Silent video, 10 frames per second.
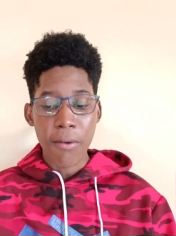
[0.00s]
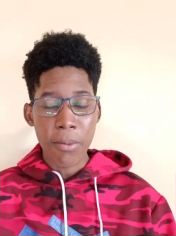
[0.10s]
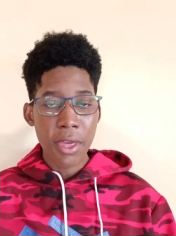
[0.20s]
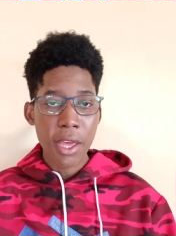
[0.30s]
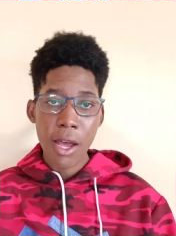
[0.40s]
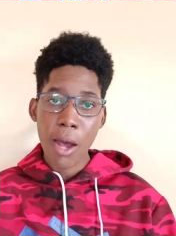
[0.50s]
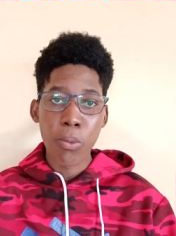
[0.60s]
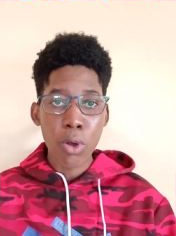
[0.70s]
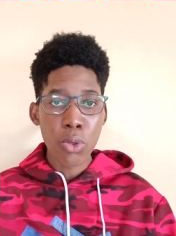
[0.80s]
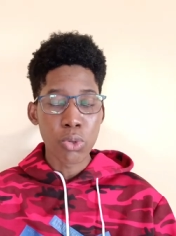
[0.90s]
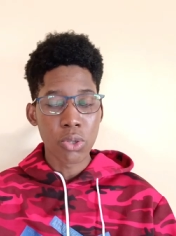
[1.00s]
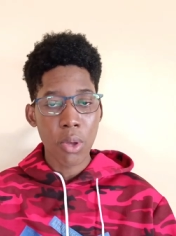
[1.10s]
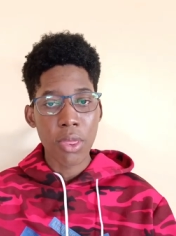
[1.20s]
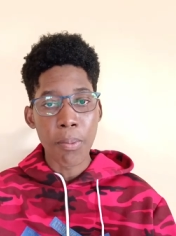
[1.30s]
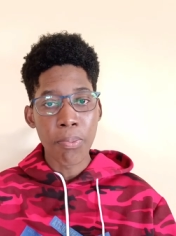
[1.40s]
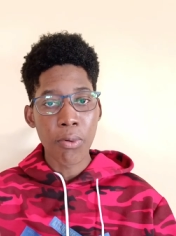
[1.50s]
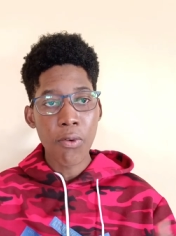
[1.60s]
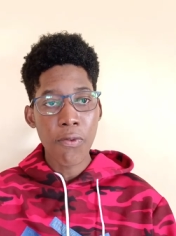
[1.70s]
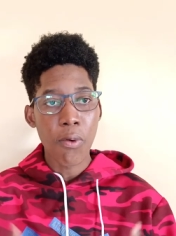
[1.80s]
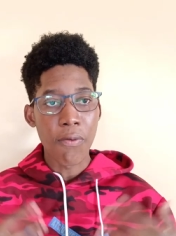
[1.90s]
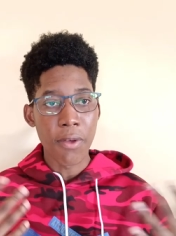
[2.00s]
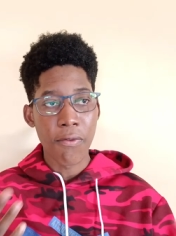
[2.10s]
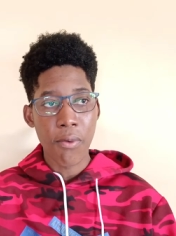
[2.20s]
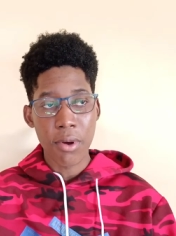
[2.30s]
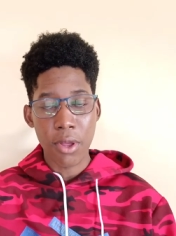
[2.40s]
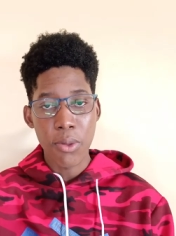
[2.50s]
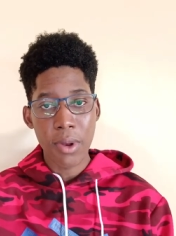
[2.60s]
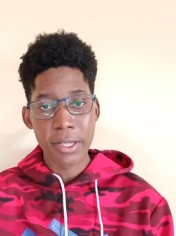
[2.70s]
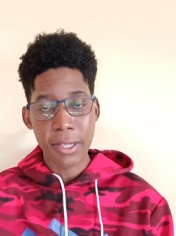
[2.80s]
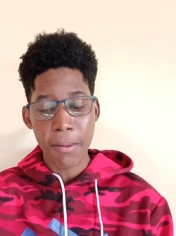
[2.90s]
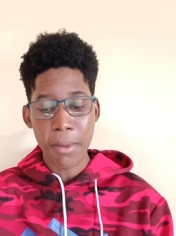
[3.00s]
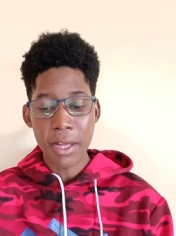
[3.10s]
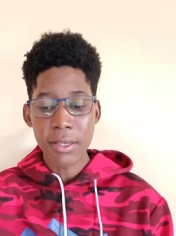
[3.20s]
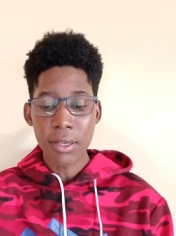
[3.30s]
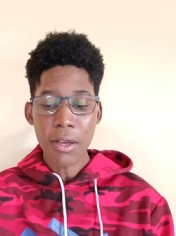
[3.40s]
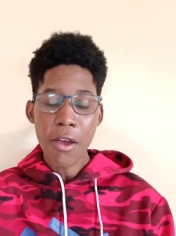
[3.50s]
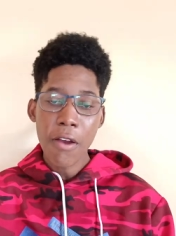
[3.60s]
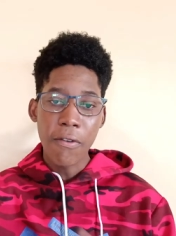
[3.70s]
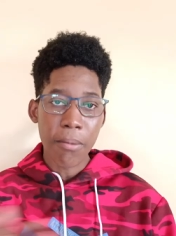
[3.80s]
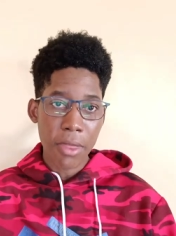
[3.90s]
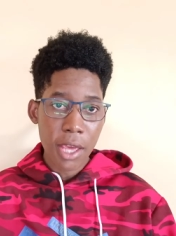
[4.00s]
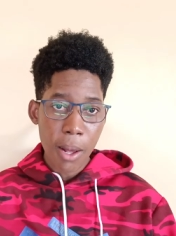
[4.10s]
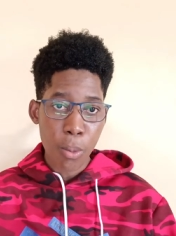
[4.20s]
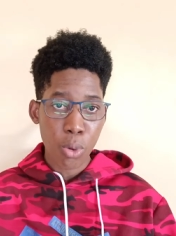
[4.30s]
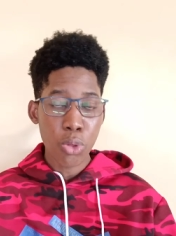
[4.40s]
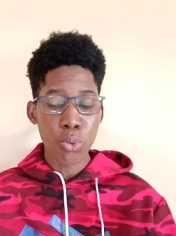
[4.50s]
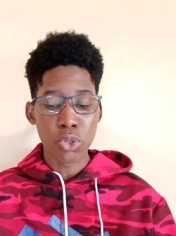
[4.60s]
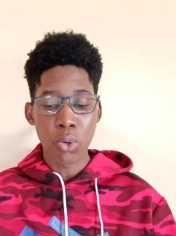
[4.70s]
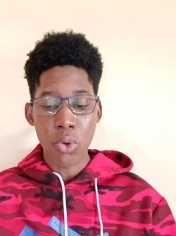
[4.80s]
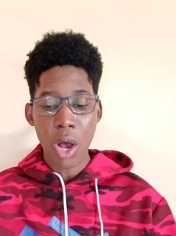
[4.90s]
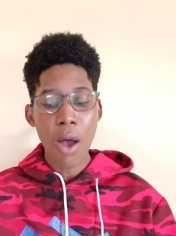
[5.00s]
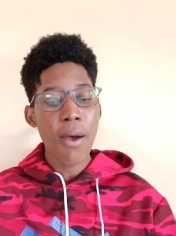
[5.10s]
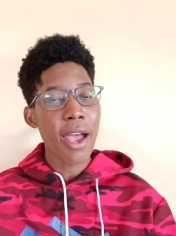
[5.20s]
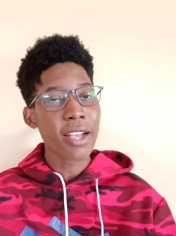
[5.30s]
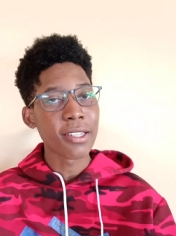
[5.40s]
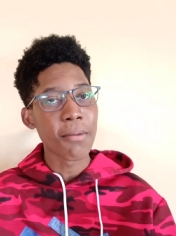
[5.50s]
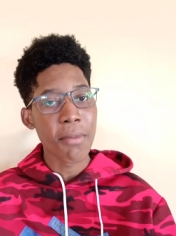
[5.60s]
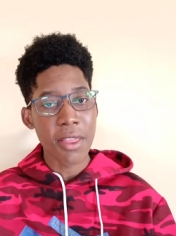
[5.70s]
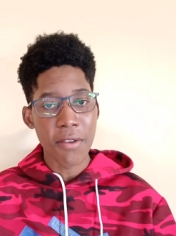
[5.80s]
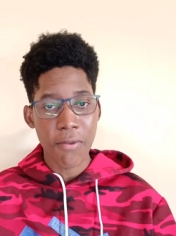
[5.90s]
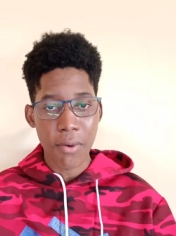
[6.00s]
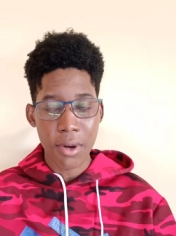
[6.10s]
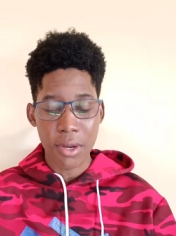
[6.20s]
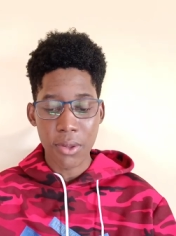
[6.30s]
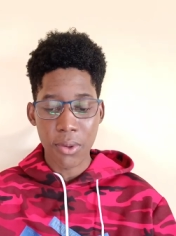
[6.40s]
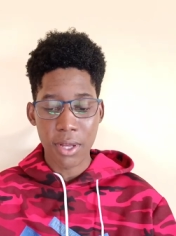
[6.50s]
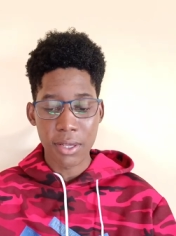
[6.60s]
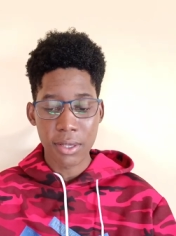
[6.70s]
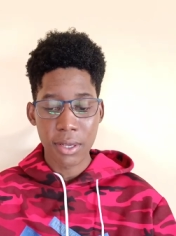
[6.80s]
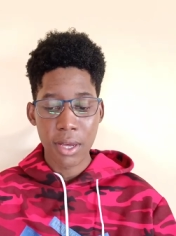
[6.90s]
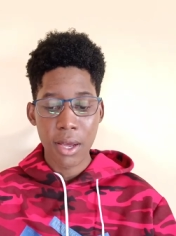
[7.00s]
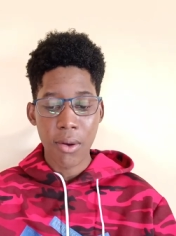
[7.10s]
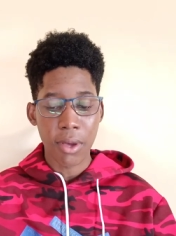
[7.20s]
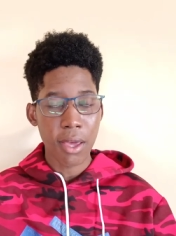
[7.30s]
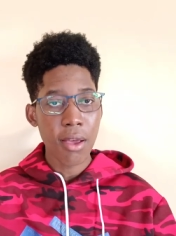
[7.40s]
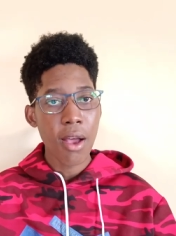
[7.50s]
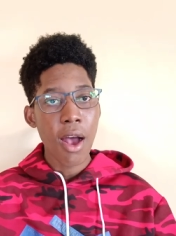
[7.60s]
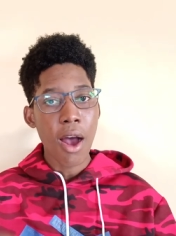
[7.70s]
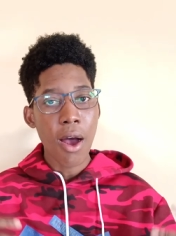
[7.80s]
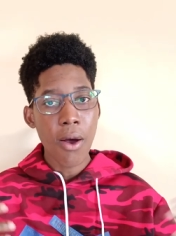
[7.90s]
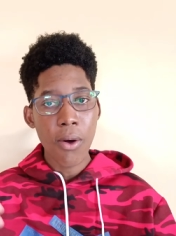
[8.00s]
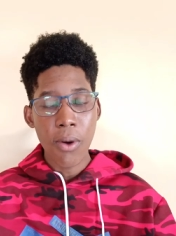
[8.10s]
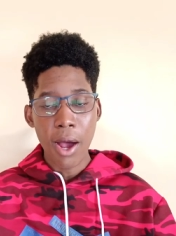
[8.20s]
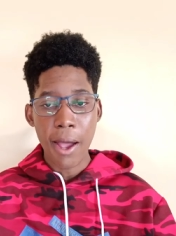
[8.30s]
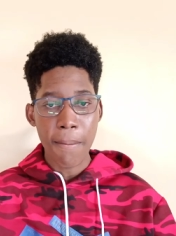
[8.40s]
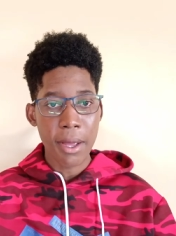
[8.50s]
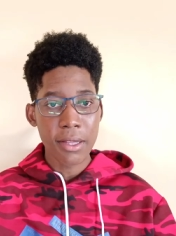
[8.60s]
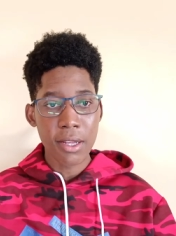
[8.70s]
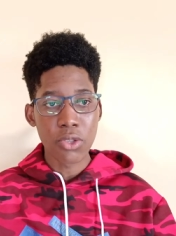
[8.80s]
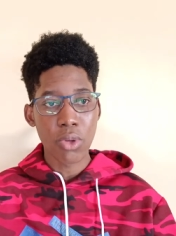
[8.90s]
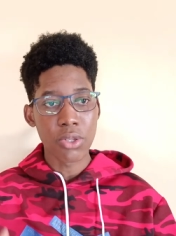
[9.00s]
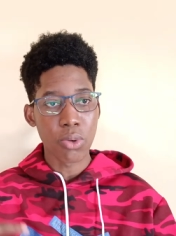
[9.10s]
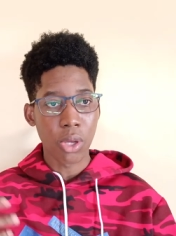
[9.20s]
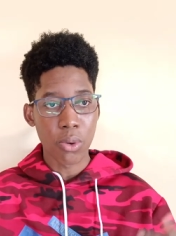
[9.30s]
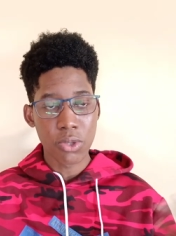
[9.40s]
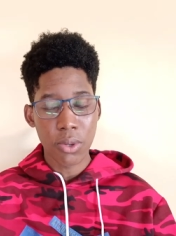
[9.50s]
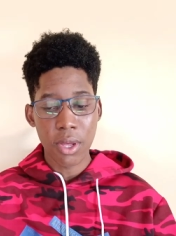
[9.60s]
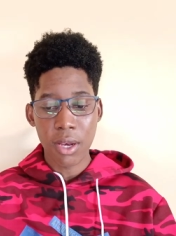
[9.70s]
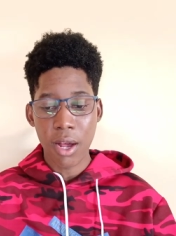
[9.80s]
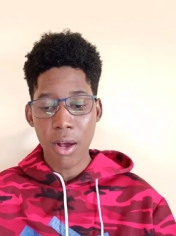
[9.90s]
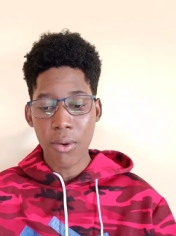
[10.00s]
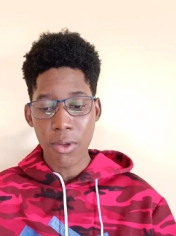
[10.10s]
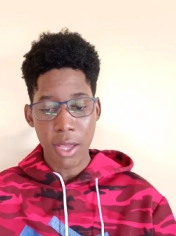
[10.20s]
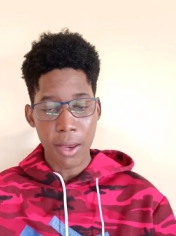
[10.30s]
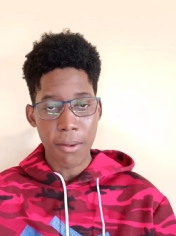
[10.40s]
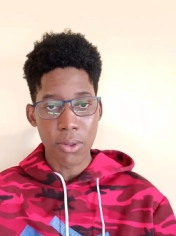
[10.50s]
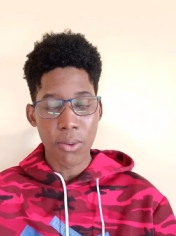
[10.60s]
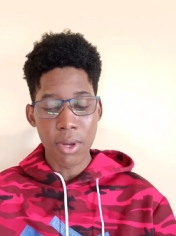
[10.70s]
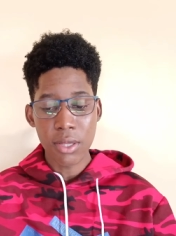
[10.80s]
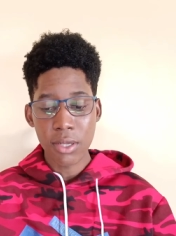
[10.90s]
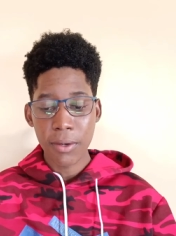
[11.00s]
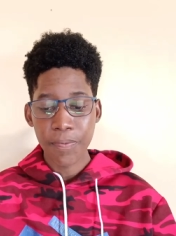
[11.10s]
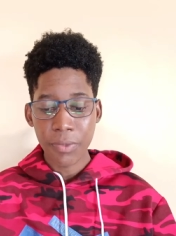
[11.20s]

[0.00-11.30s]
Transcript: from there, I'm going to show you the proof of the $400 I made. From there, I'm going to show you how I actually made the $400. Okay, how I made it so that you can also learn how you can do it.